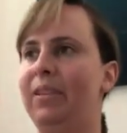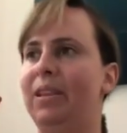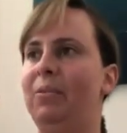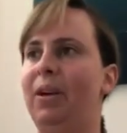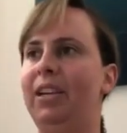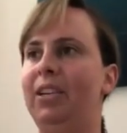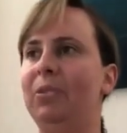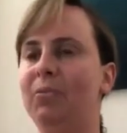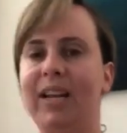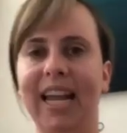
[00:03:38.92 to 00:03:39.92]
what
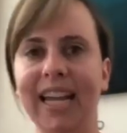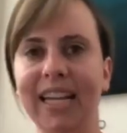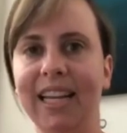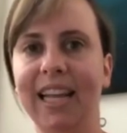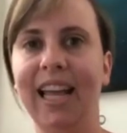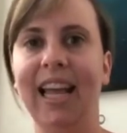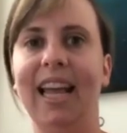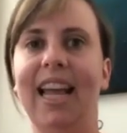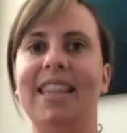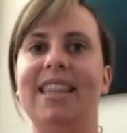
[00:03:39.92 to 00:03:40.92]
you're reading,
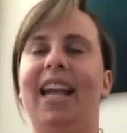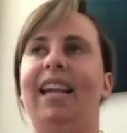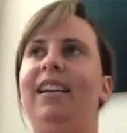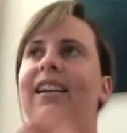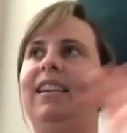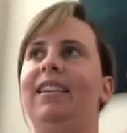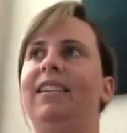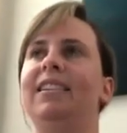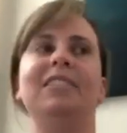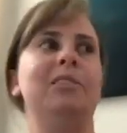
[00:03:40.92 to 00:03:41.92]
and then
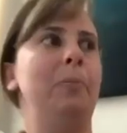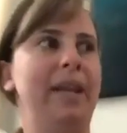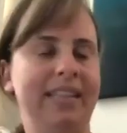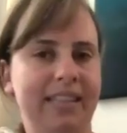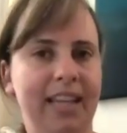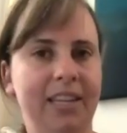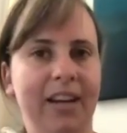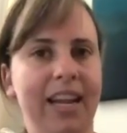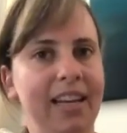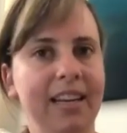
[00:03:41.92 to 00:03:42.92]
the space that you're
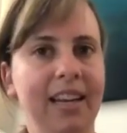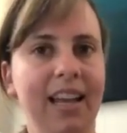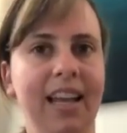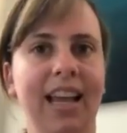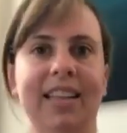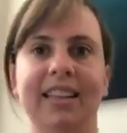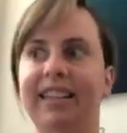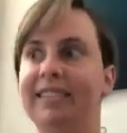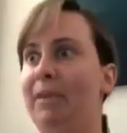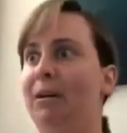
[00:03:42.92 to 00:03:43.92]
in, and
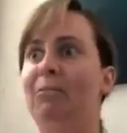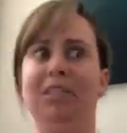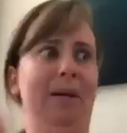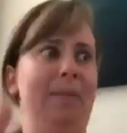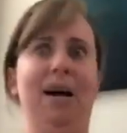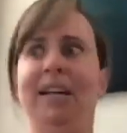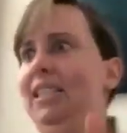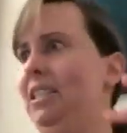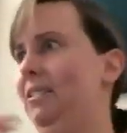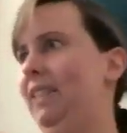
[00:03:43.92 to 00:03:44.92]
less about what's my body
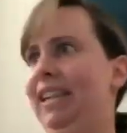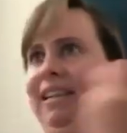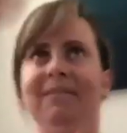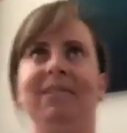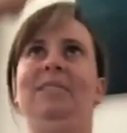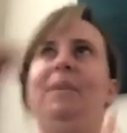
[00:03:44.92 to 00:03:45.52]
doing, where am